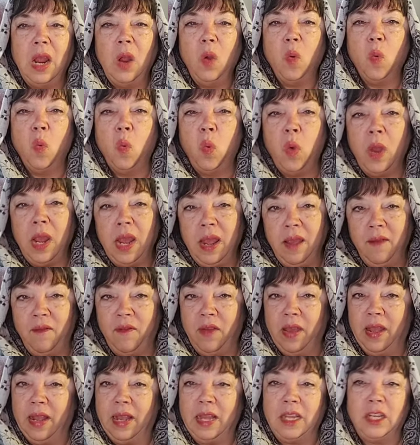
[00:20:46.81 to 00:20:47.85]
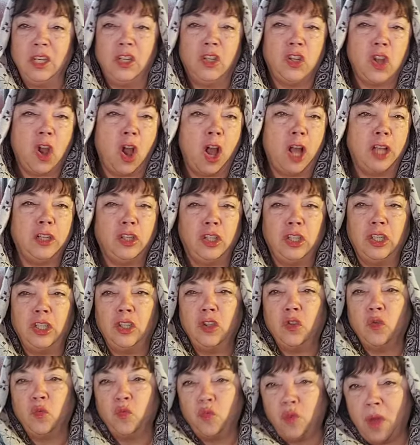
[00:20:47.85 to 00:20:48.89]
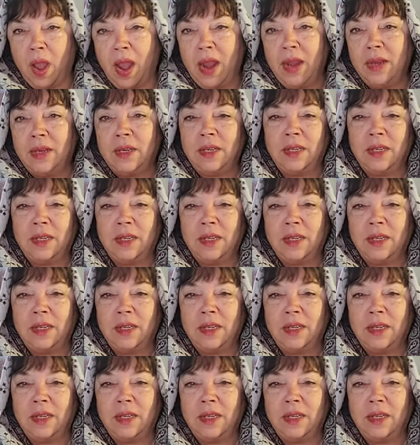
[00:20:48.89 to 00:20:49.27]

Weaving and dodging to the right